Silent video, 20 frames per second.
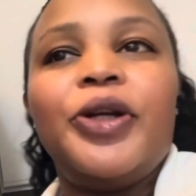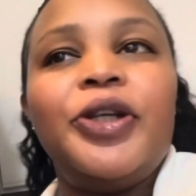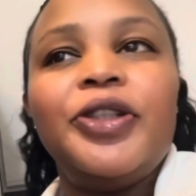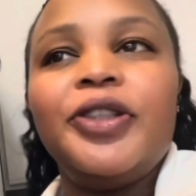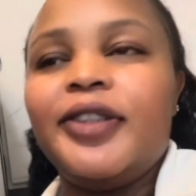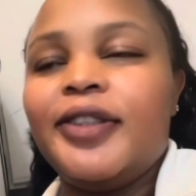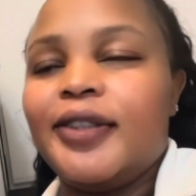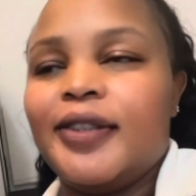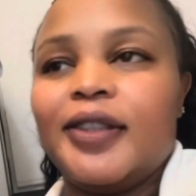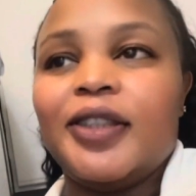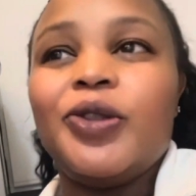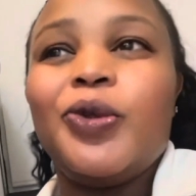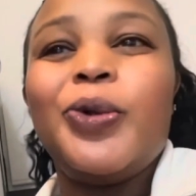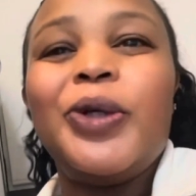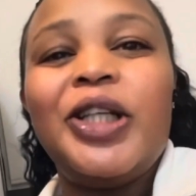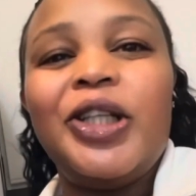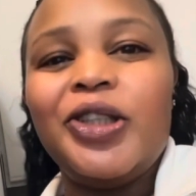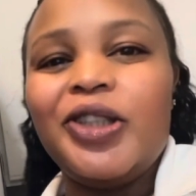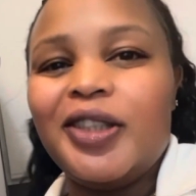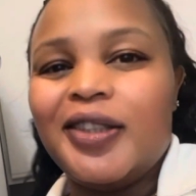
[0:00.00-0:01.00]

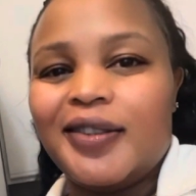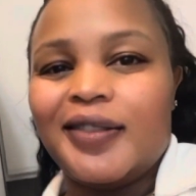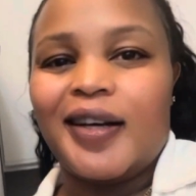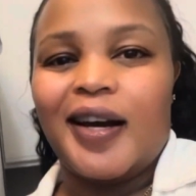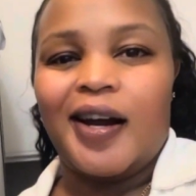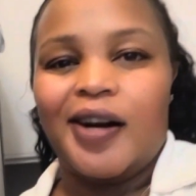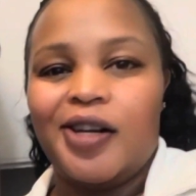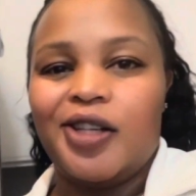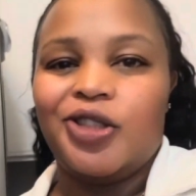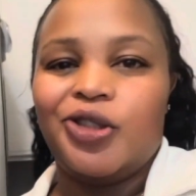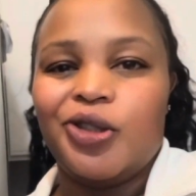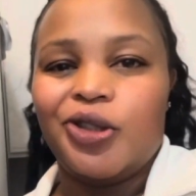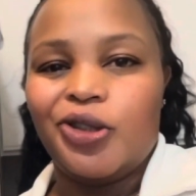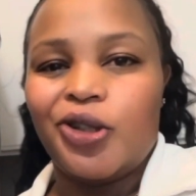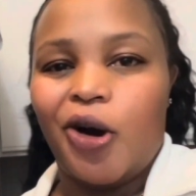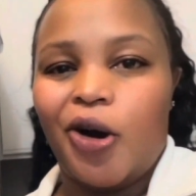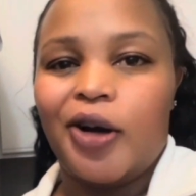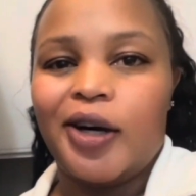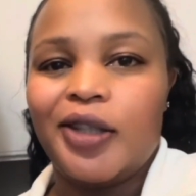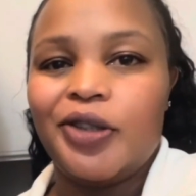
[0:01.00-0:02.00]
you discourage your
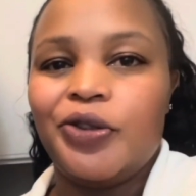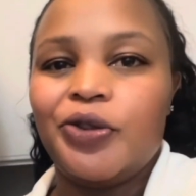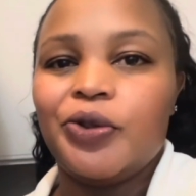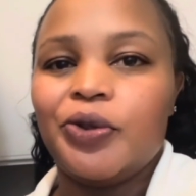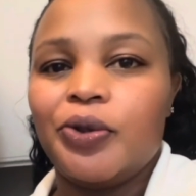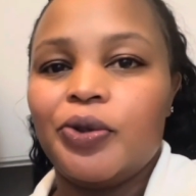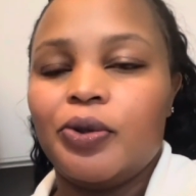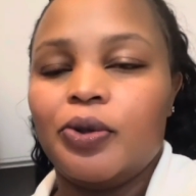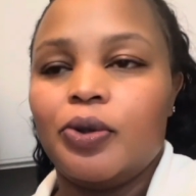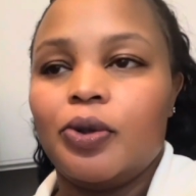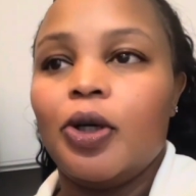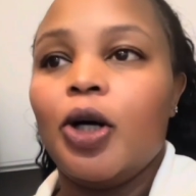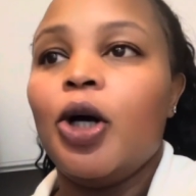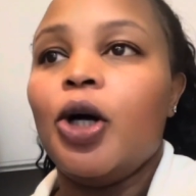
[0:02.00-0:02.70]
daughter to